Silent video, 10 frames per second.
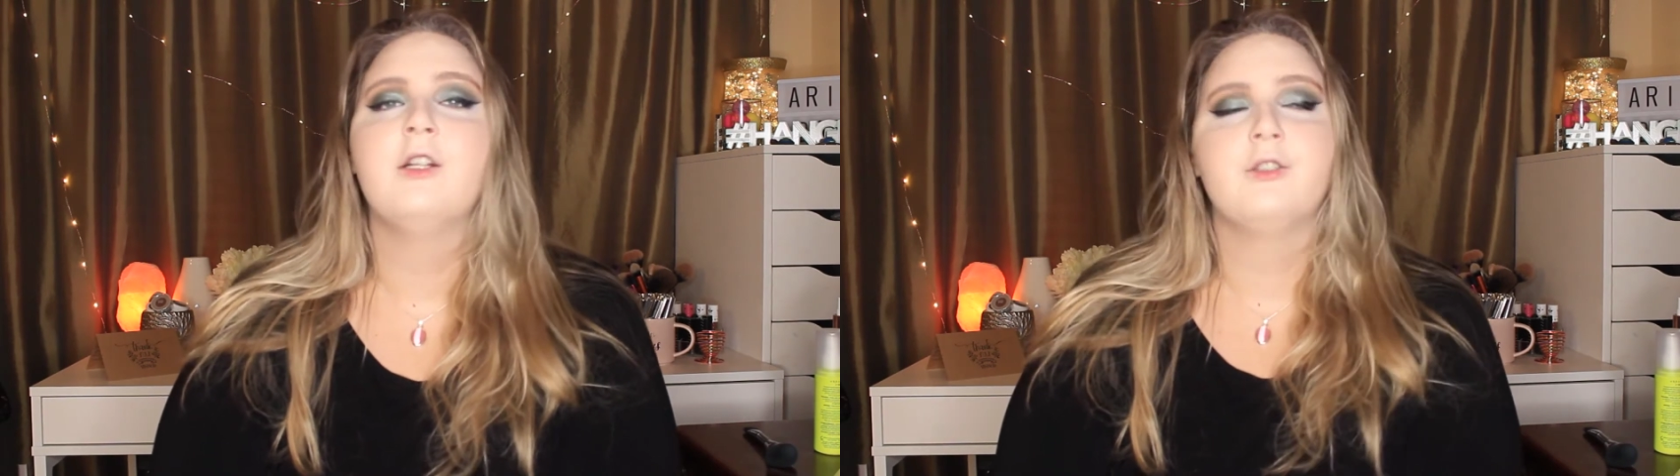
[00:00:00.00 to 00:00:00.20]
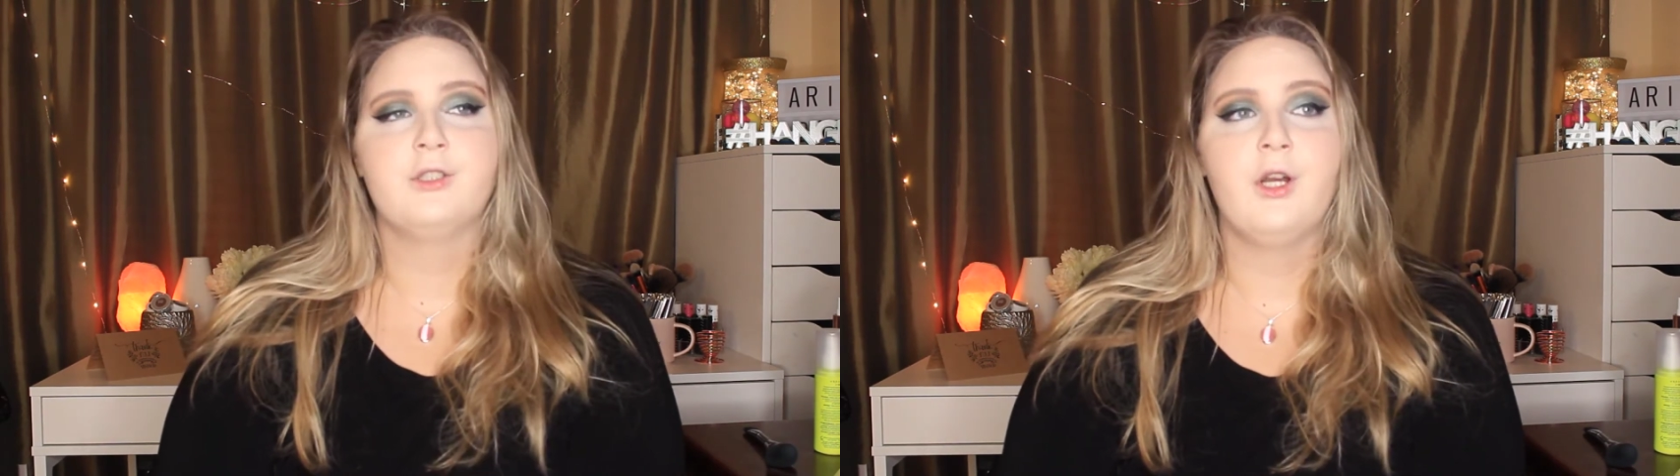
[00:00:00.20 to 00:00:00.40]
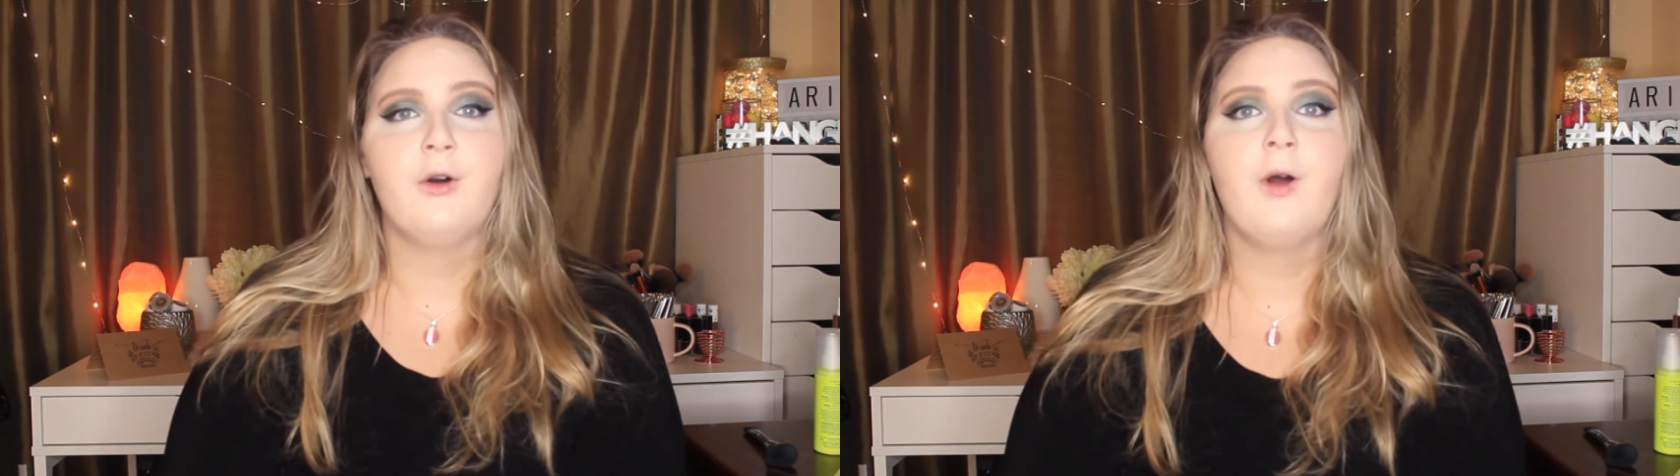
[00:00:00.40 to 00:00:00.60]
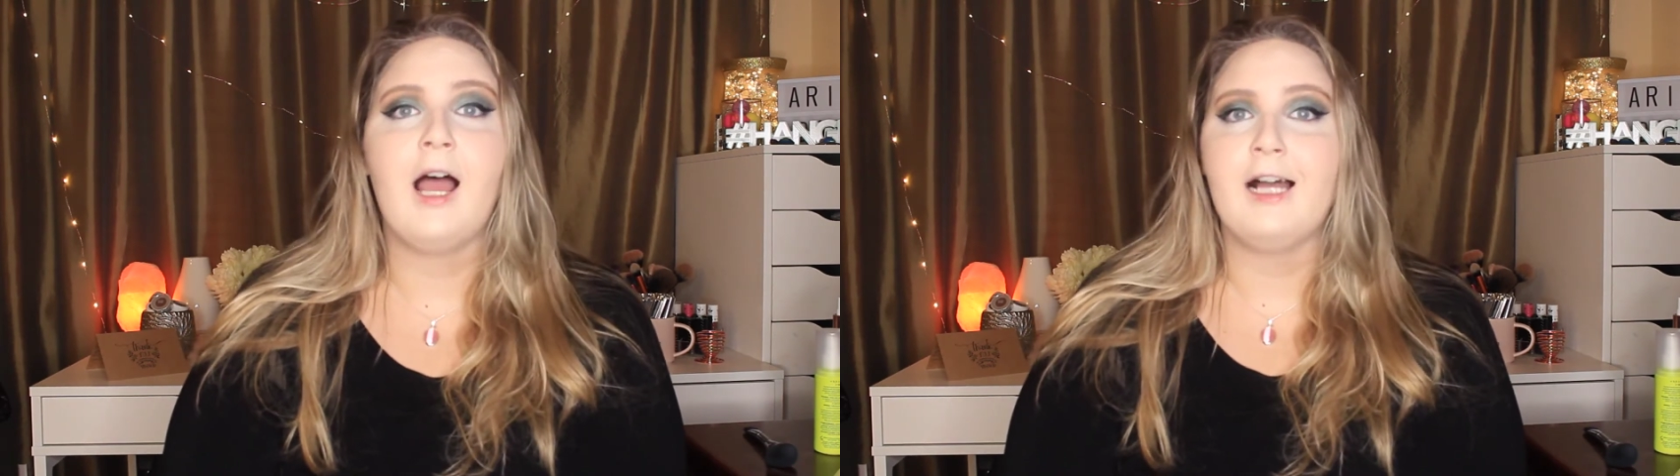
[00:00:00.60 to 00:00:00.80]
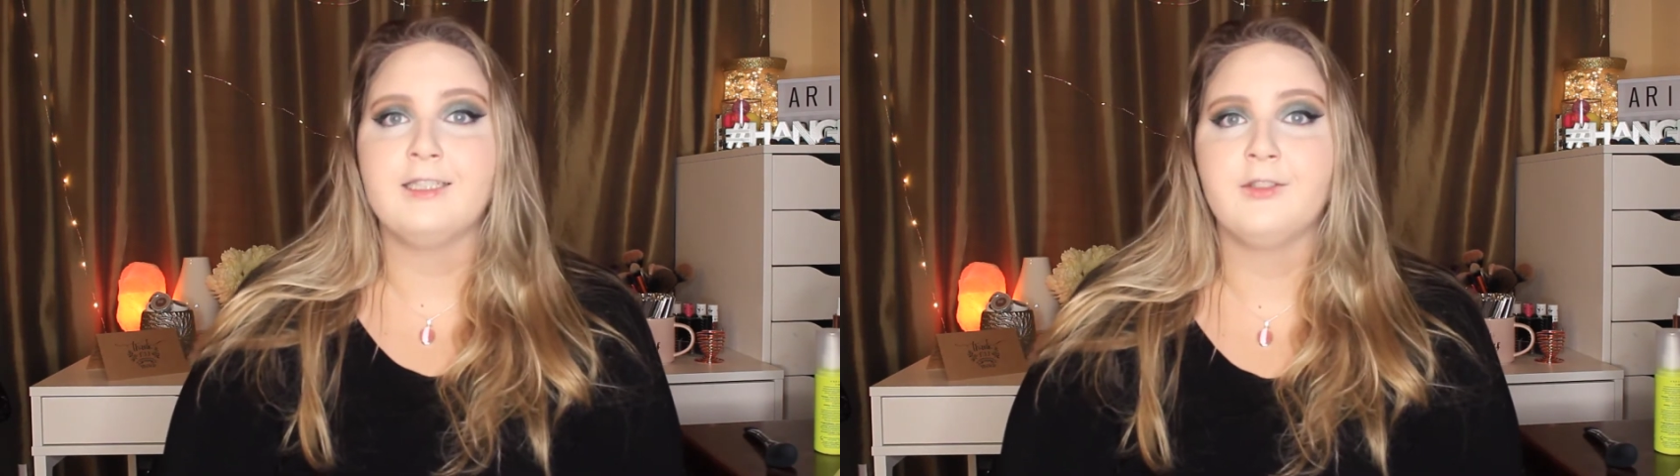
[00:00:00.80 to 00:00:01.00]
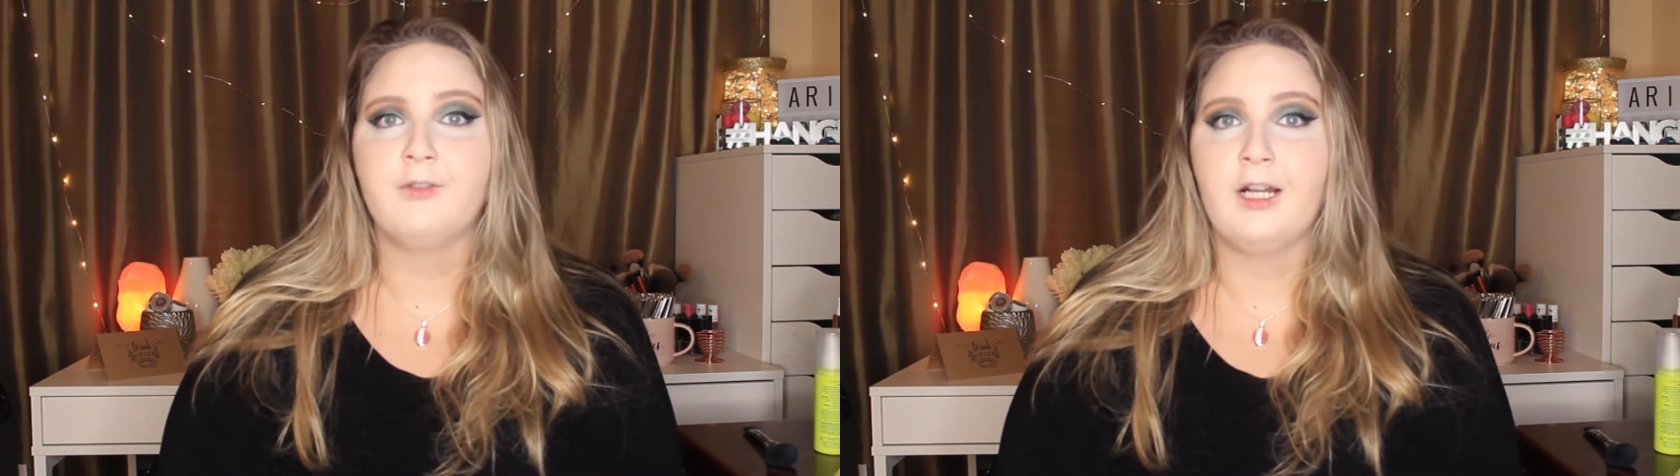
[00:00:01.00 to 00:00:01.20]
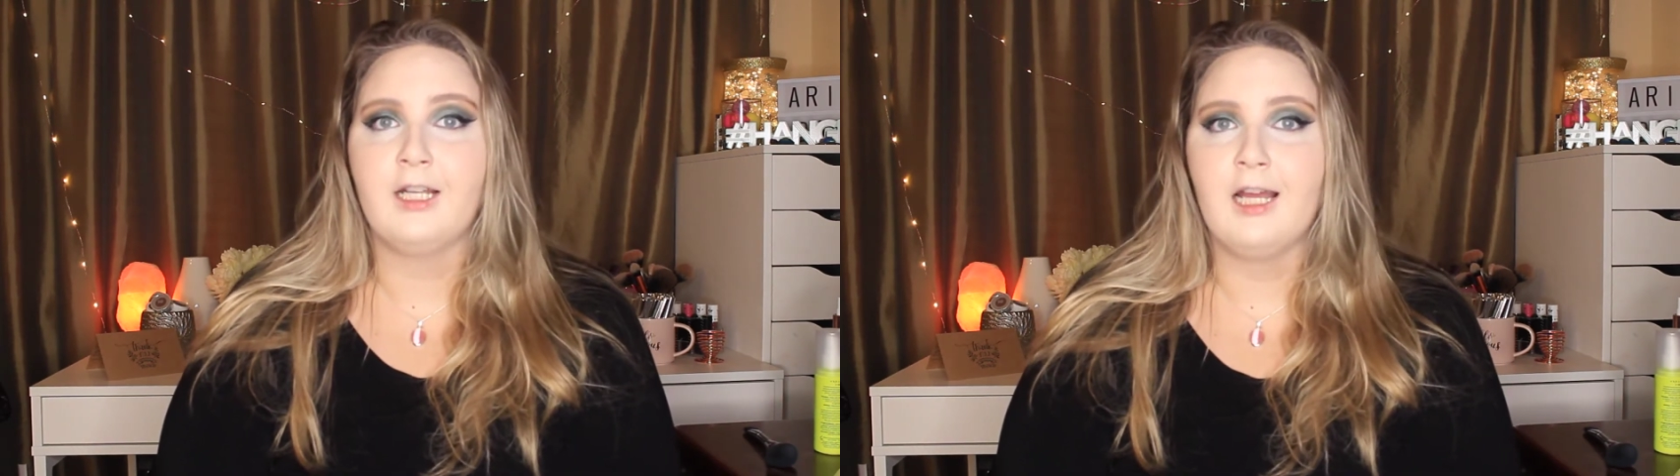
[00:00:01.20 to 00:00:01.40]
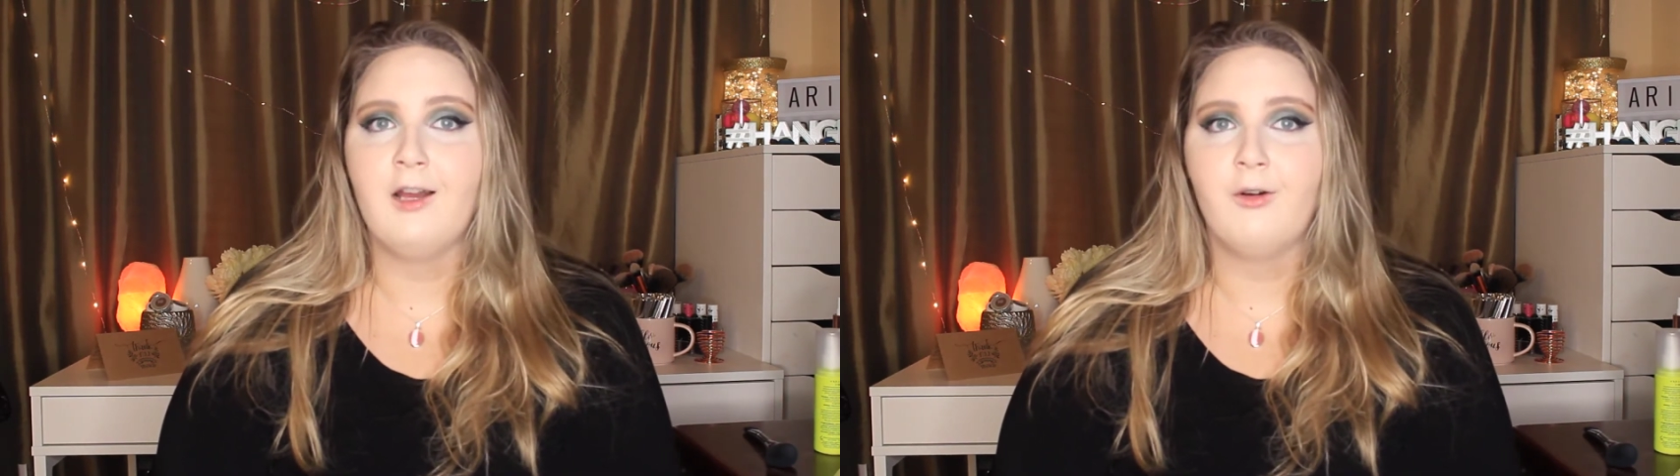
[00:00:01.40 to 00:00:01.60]
So as of right
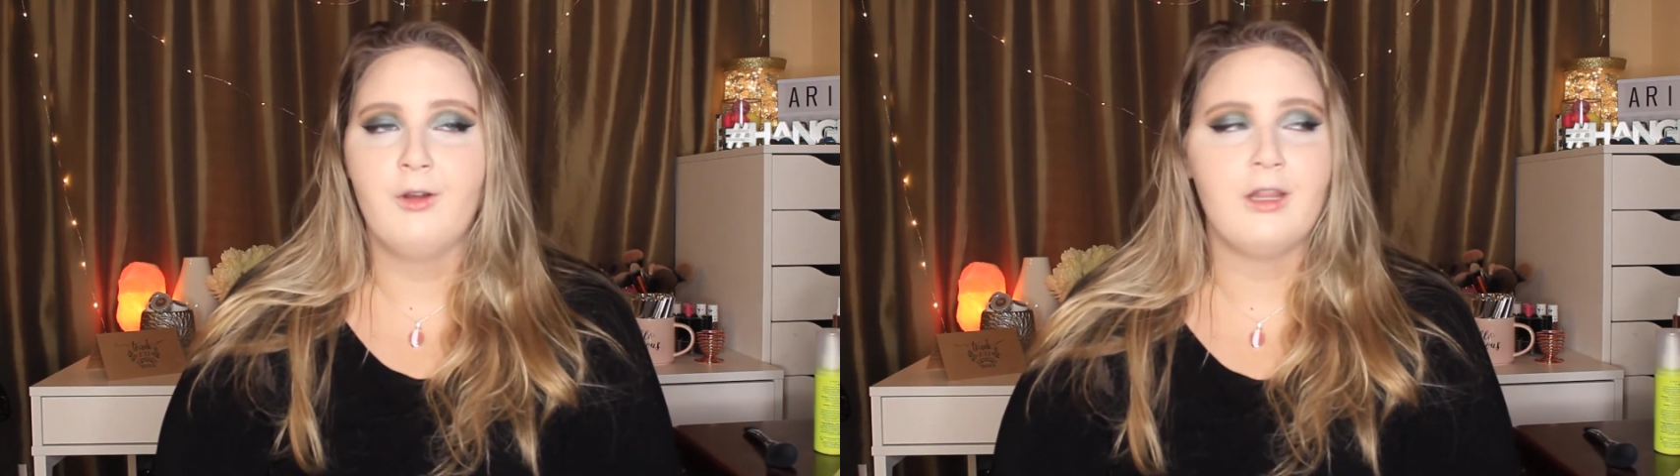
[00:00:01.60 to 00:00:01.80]
now,